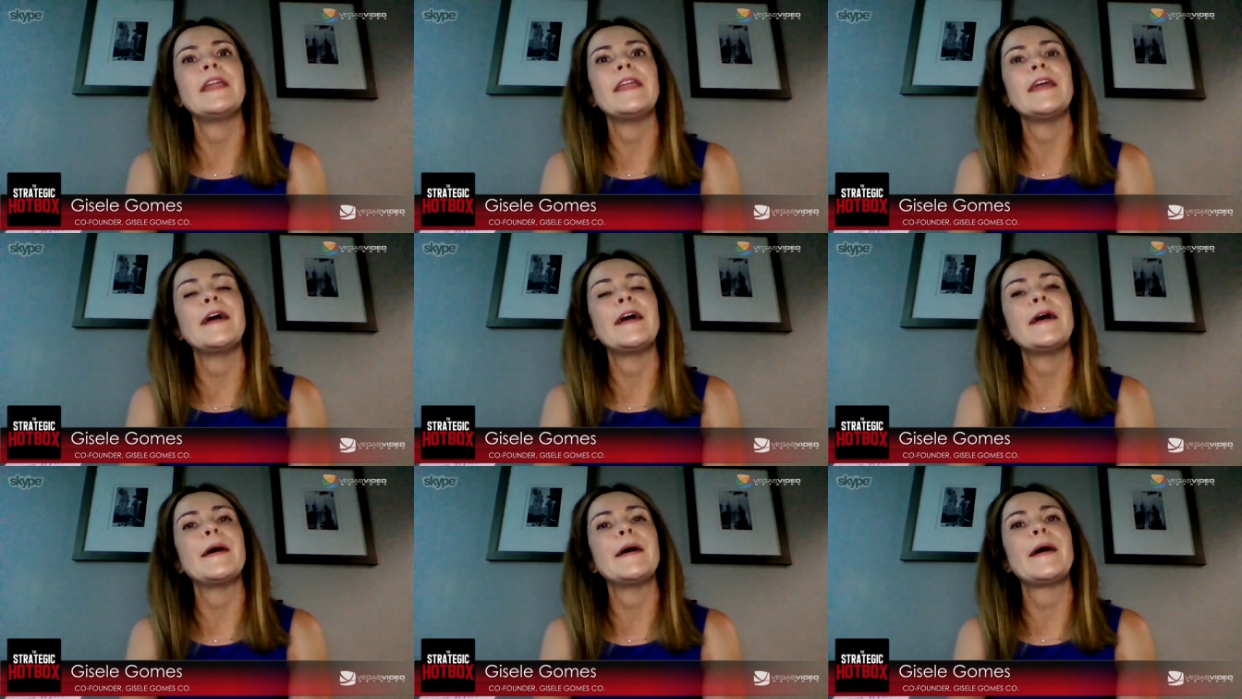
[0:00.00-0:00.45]

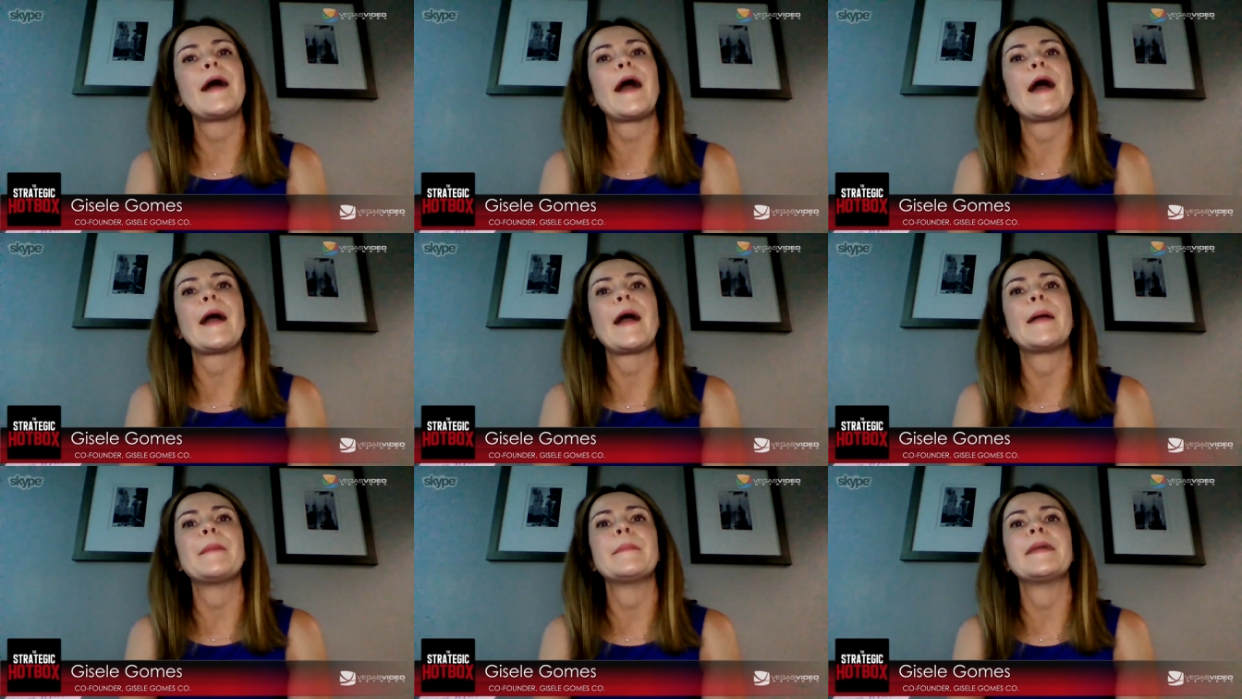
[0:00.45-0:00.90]

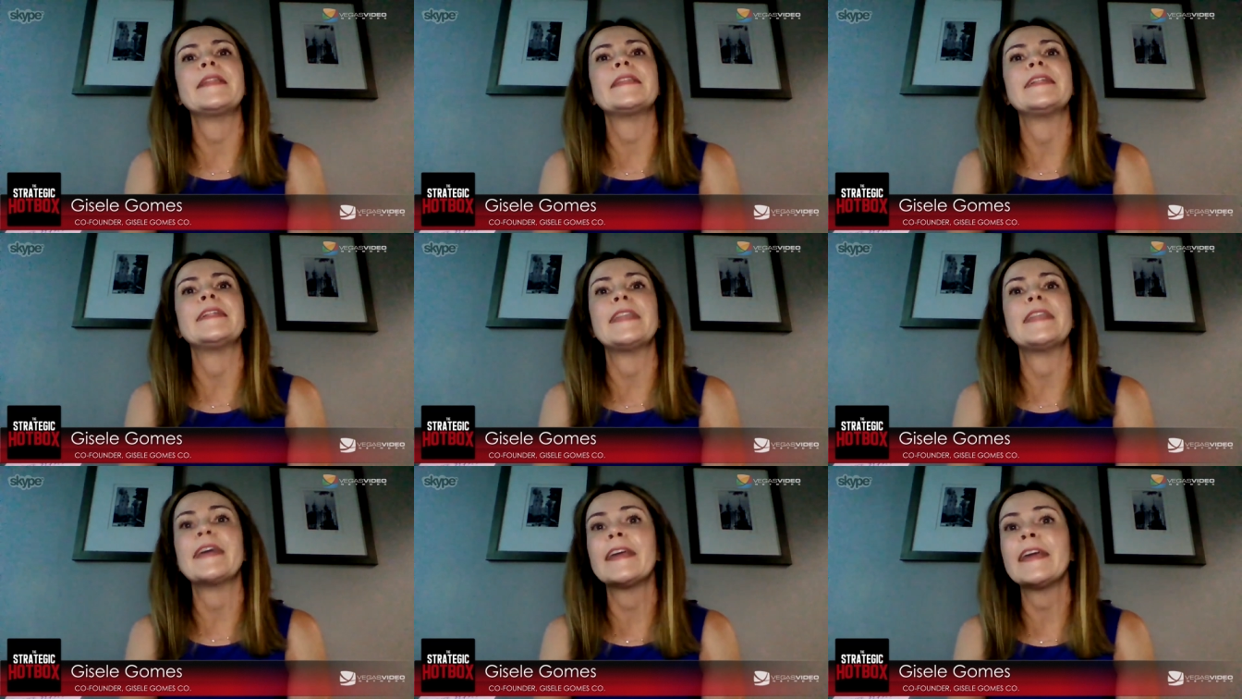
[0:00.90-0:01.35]
I'm in the
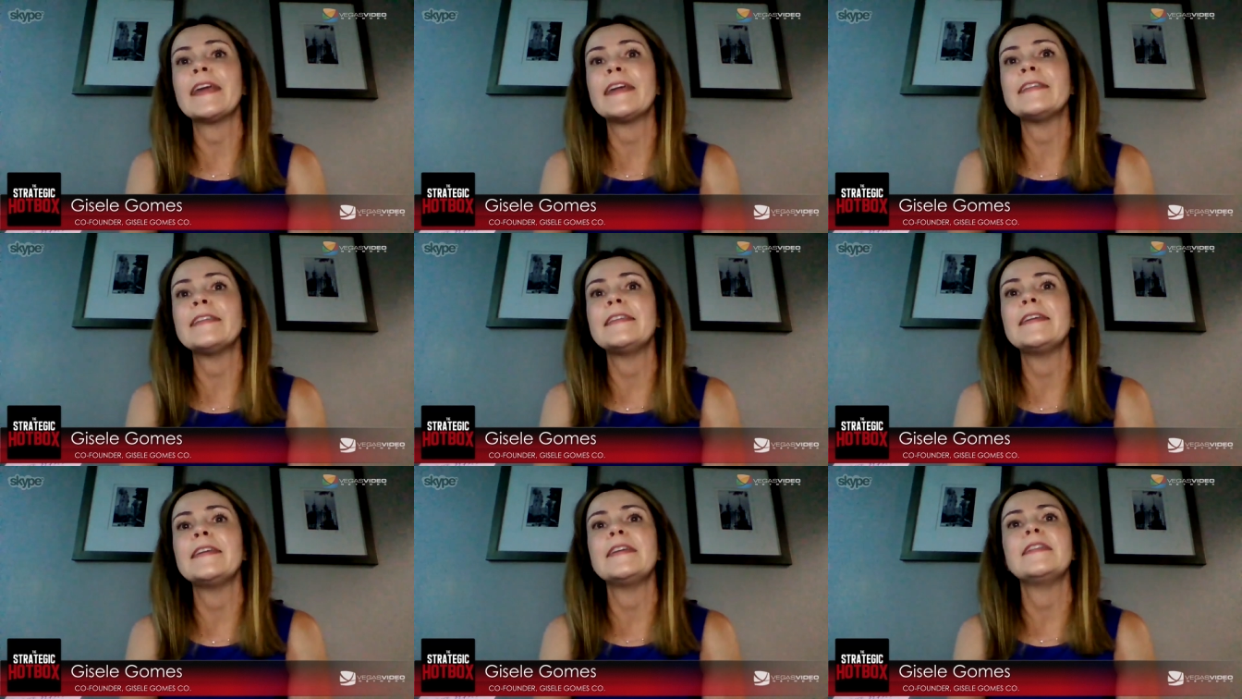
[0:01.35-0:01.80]

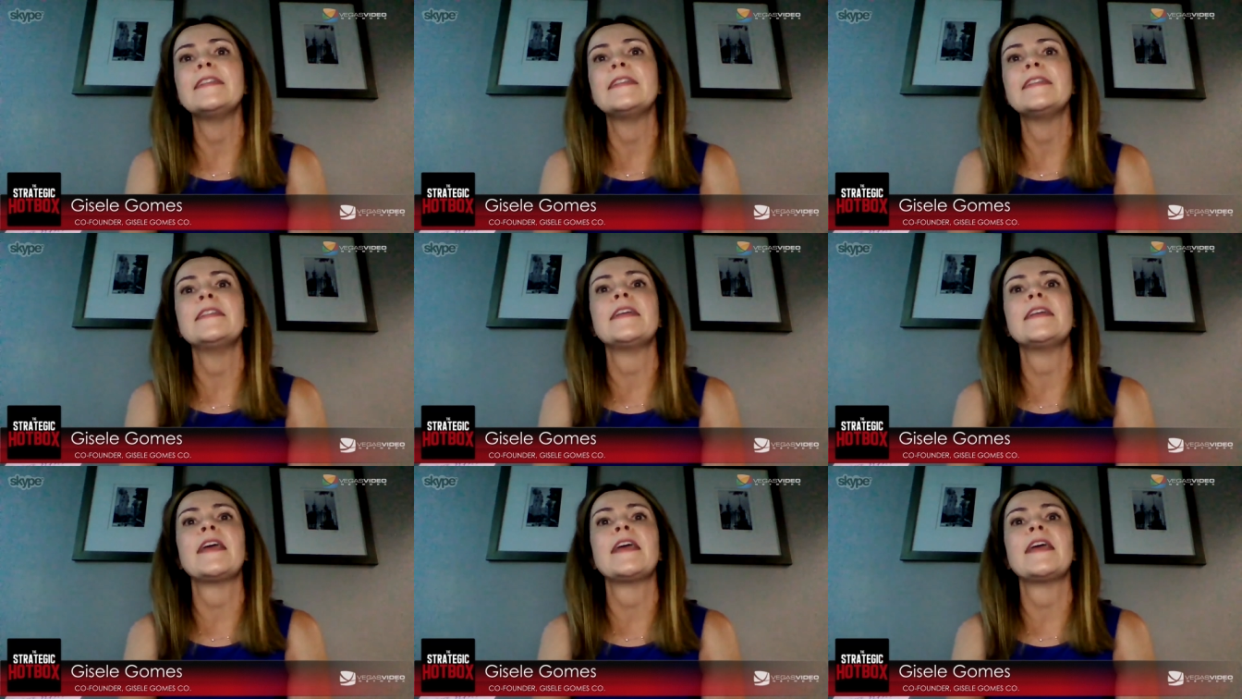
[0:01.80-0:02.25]

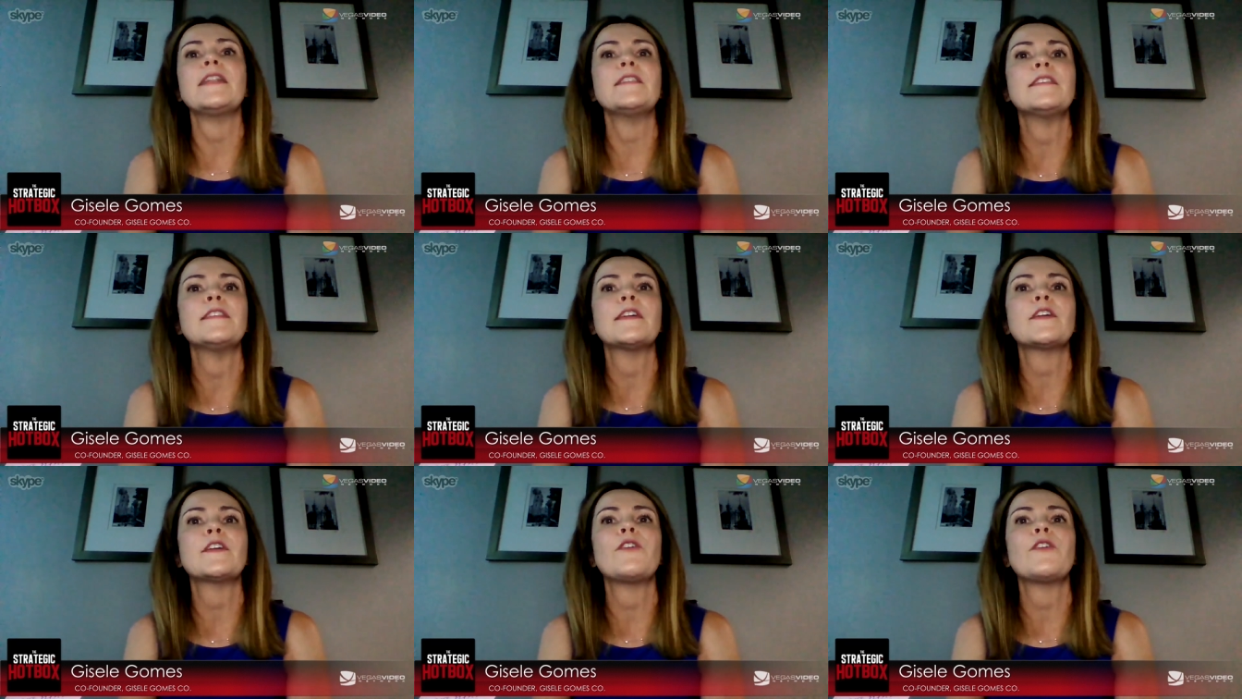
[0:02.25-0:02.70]
LinkedIn,
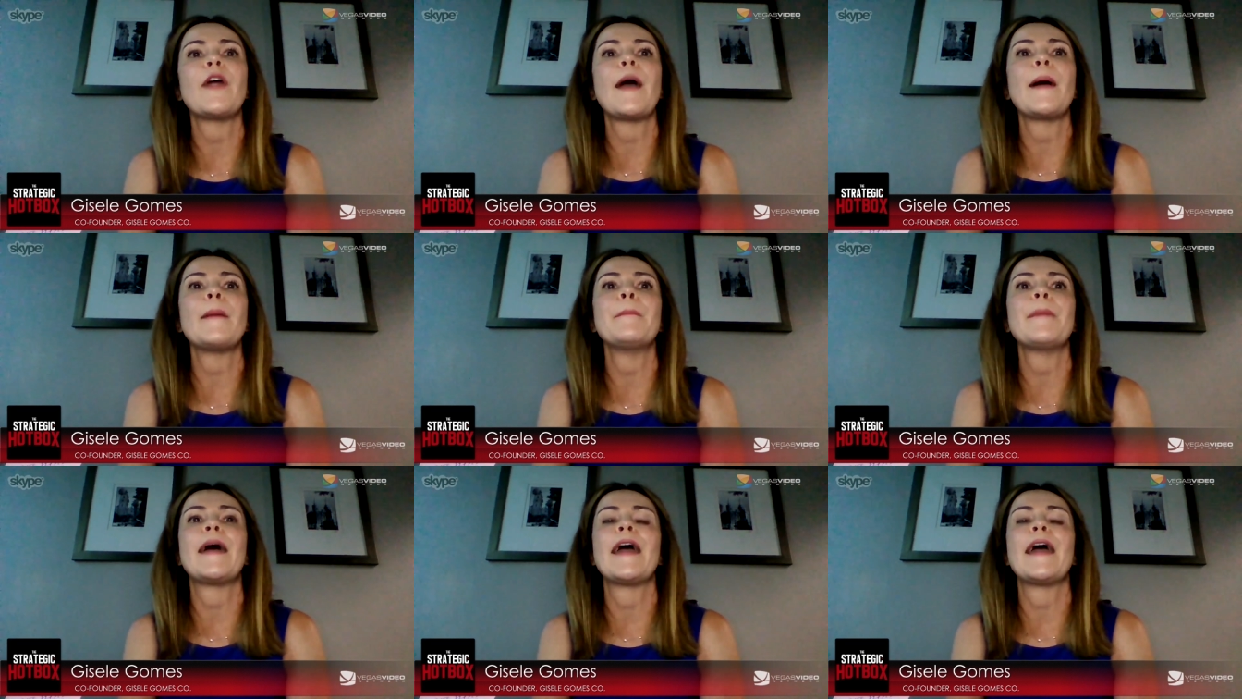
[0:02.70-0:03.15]

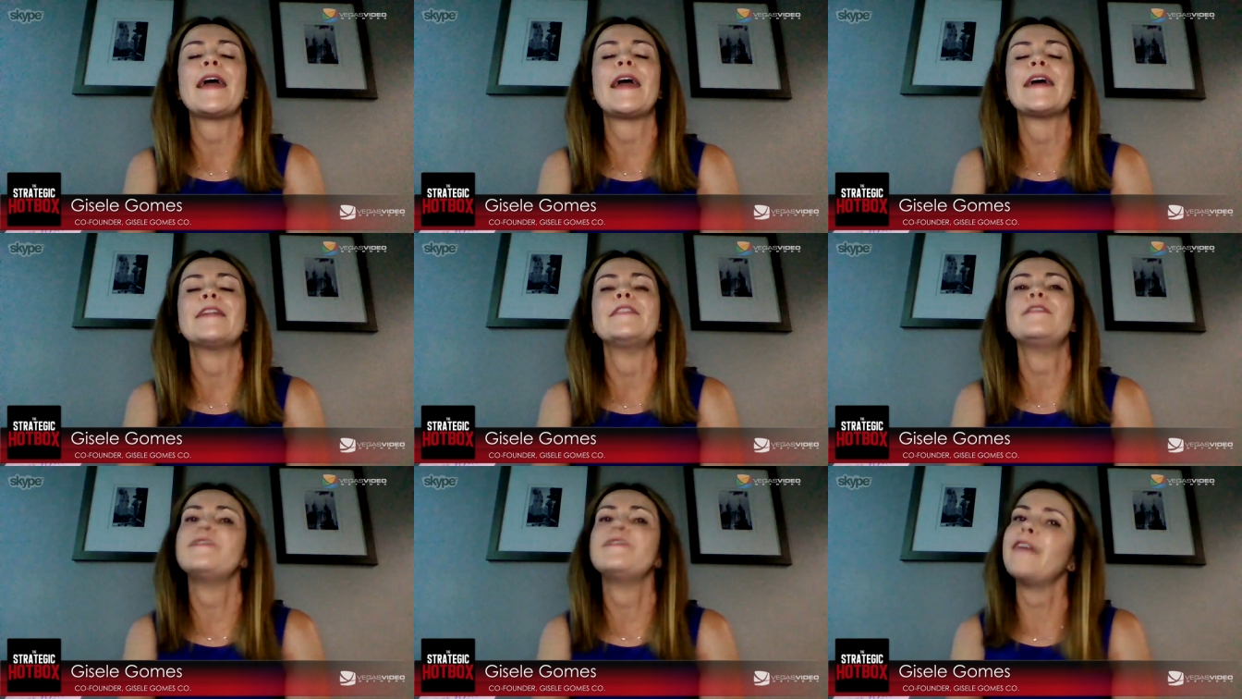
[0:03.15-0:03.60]
Instagram,
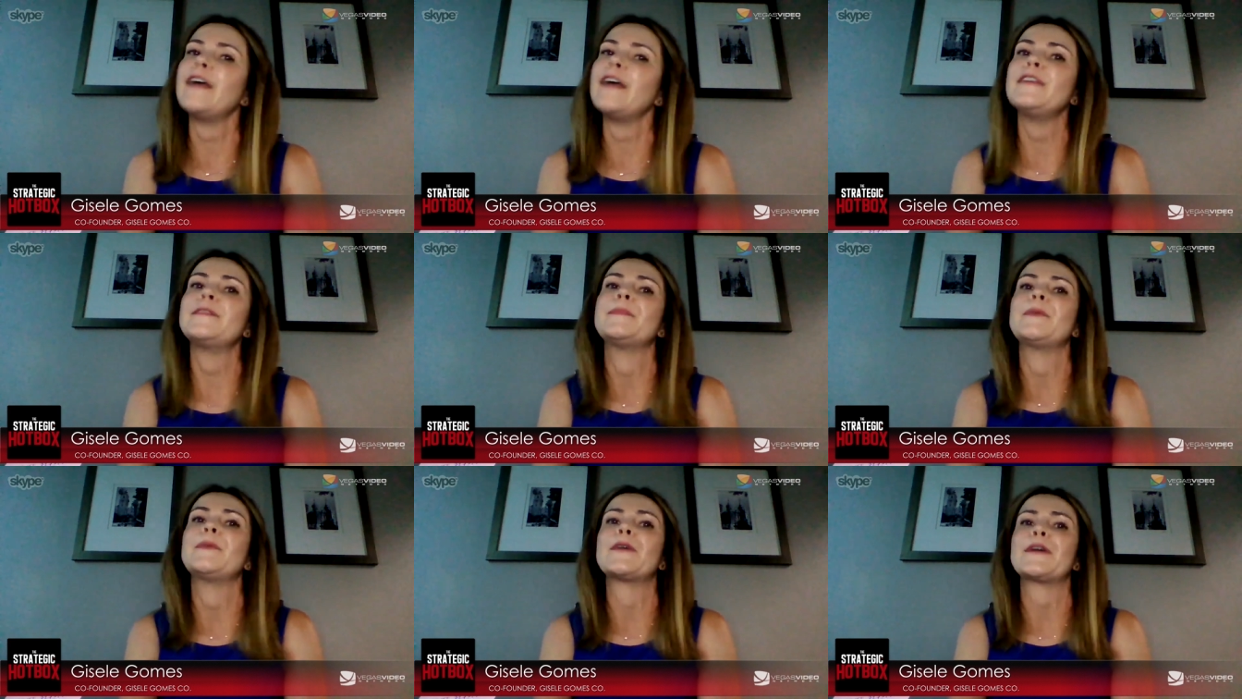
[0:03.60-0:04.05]
and
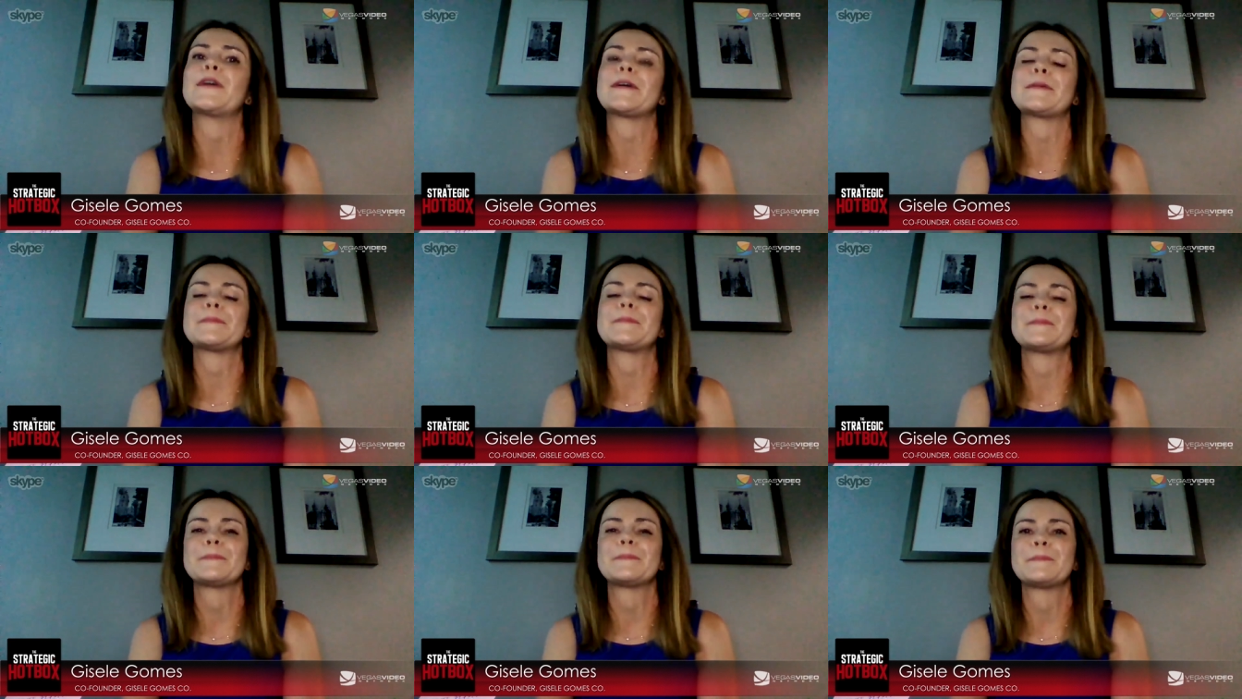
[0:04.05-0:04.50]
Facebook.